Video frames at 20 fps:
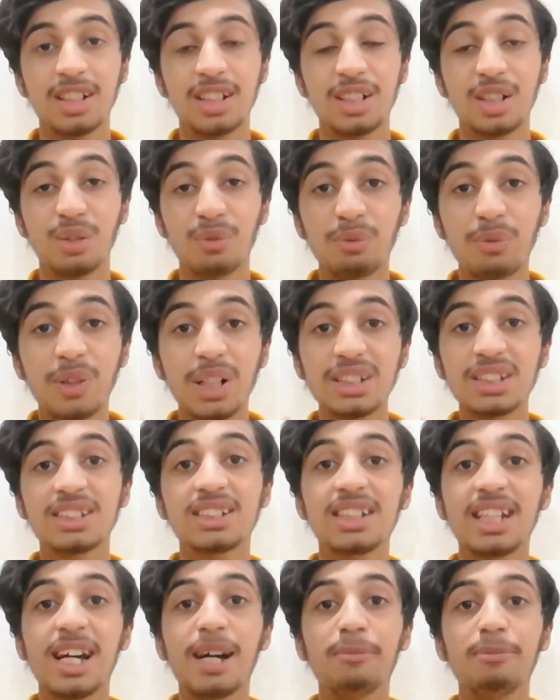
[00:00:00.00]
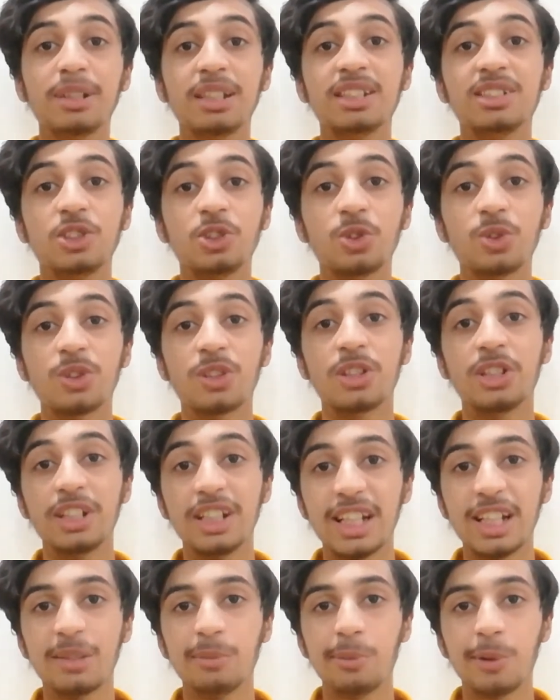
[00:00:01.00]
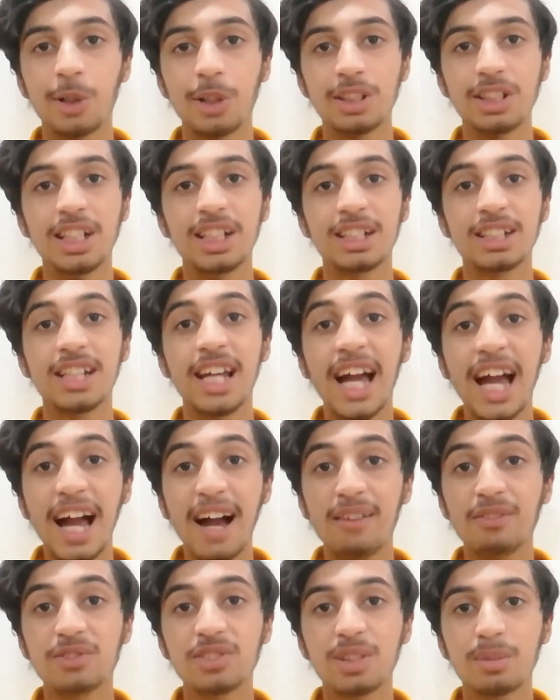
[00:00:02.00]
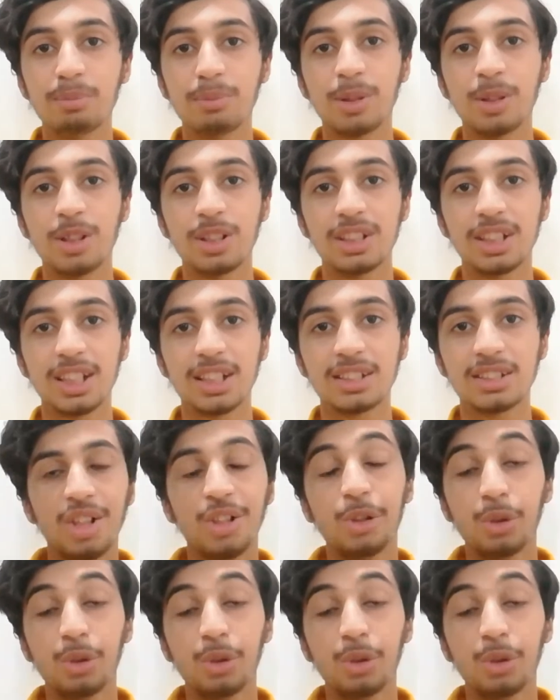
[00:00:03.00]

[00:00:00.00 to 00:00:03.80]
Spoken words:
The first step is to create project, have some projects.